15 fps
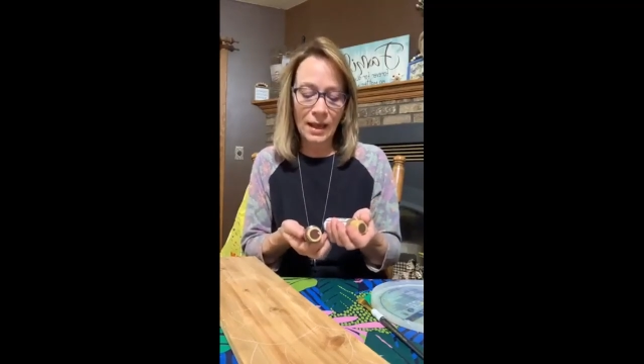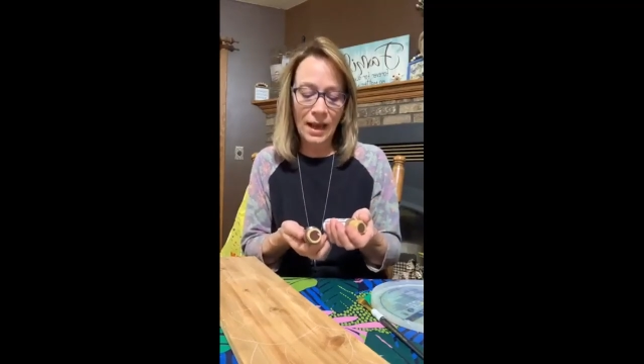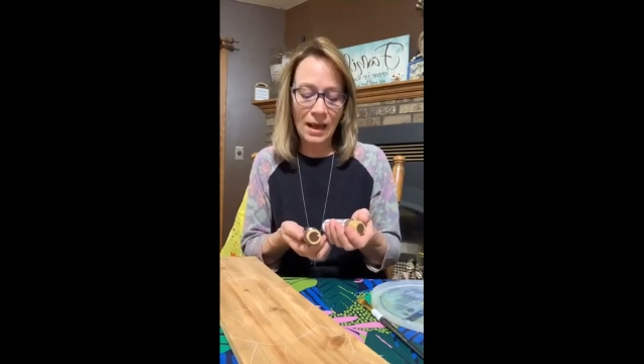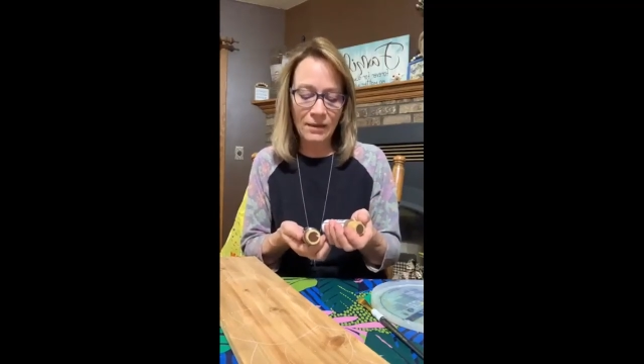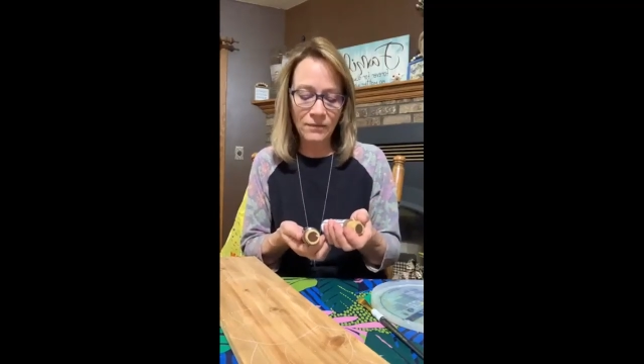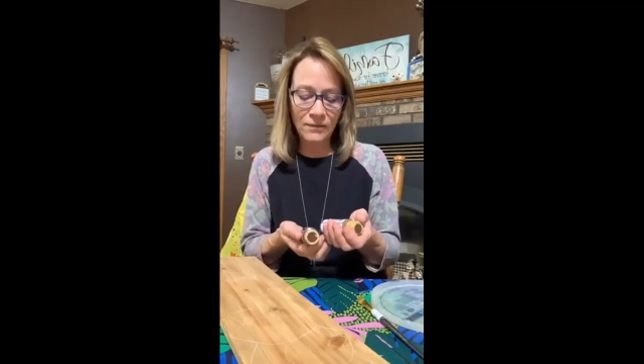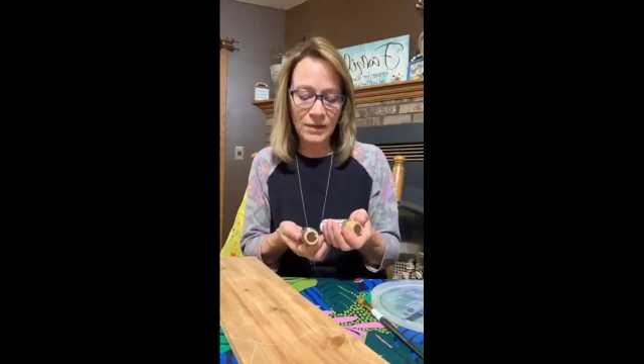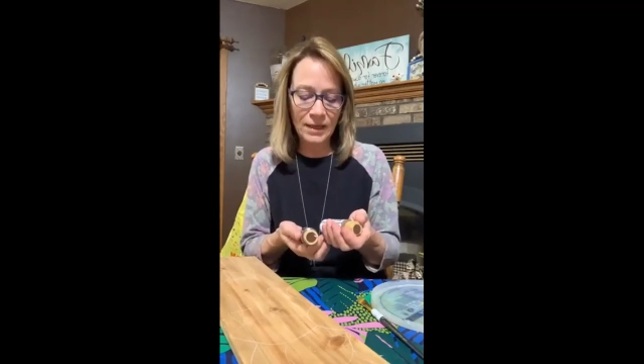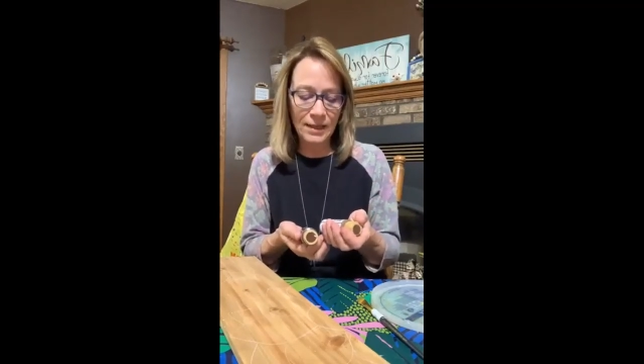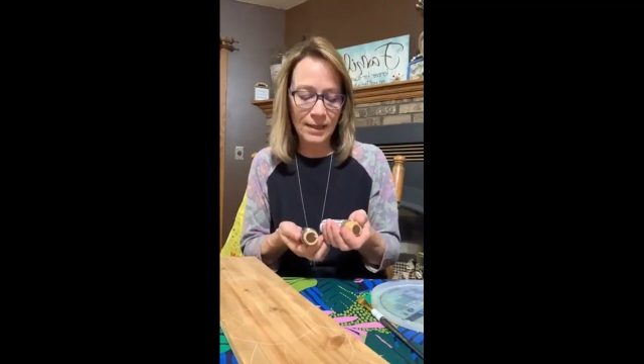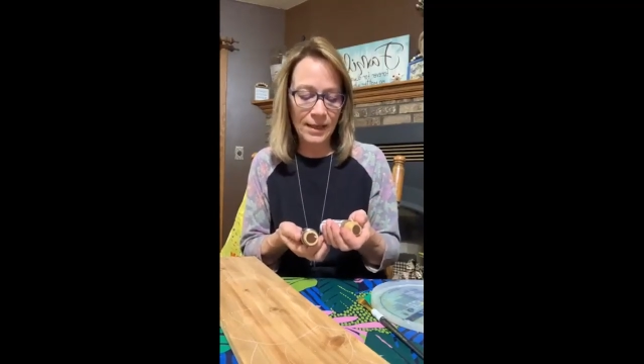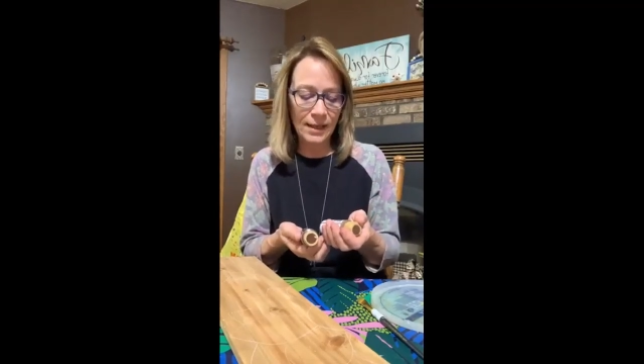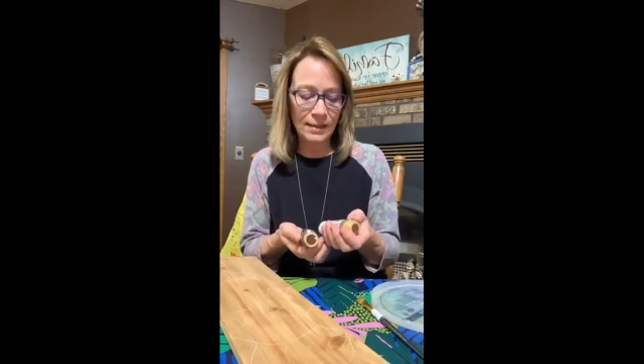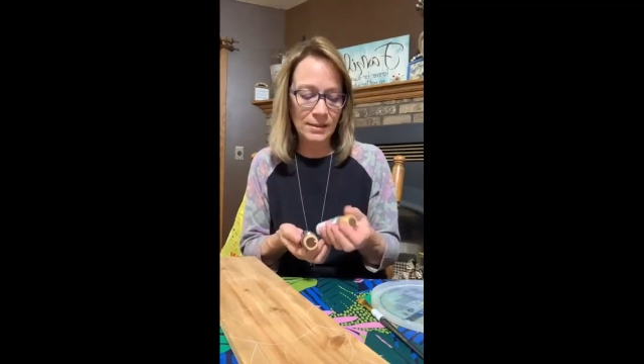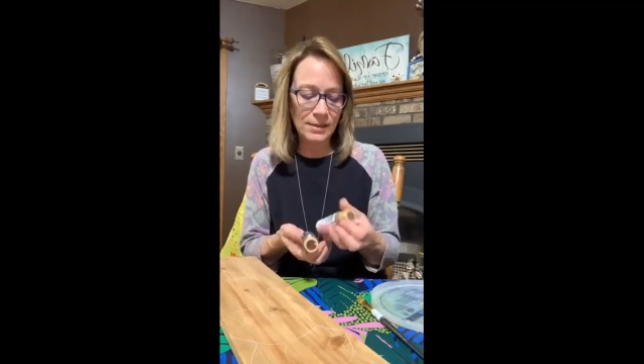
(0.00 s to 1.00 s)
I've
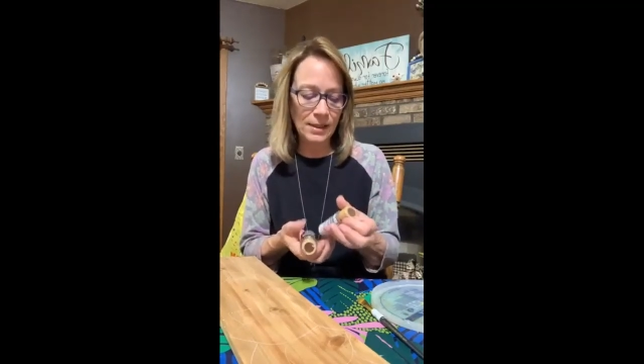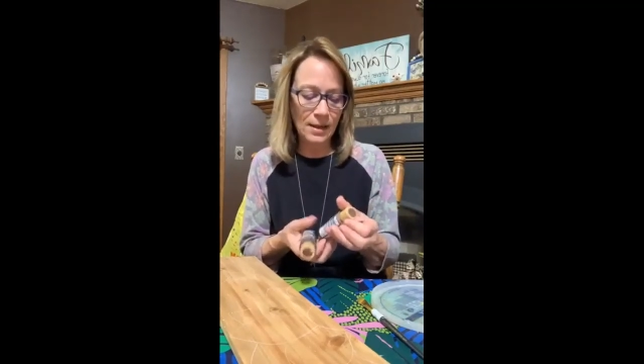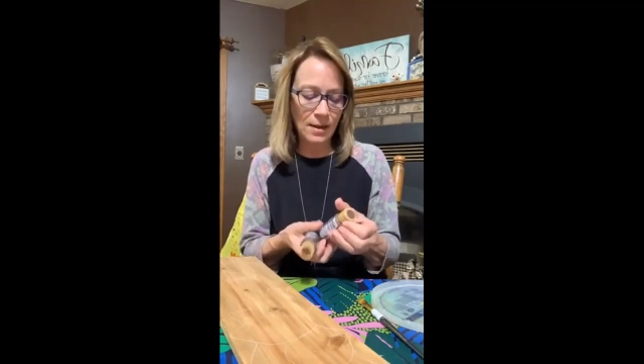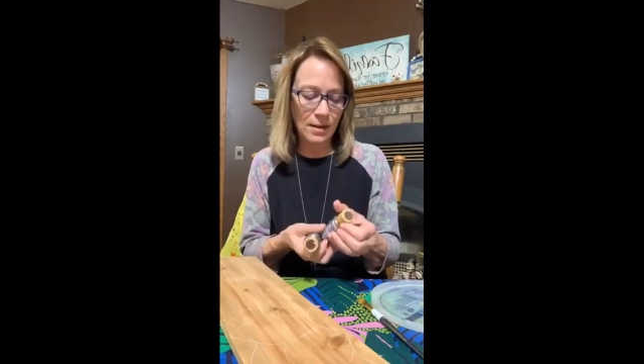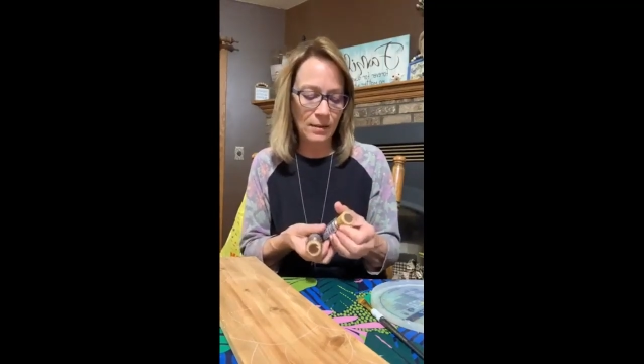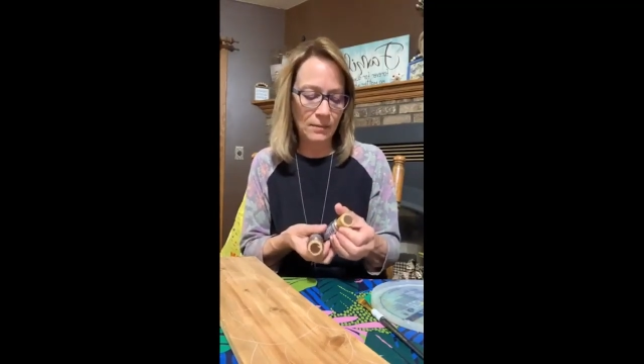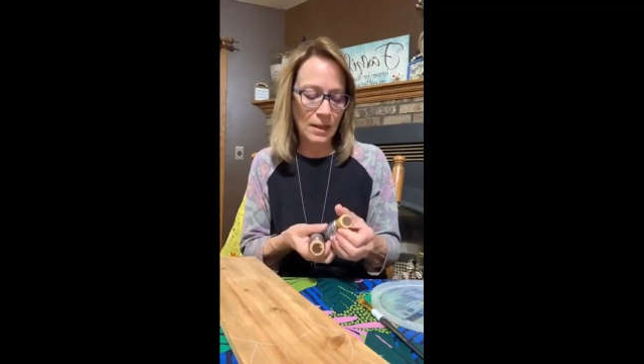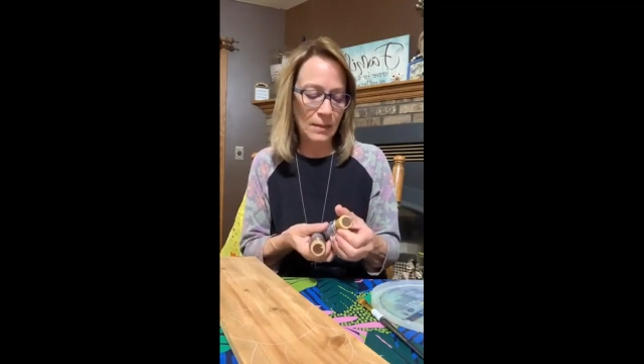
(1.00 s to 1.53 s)
got, um,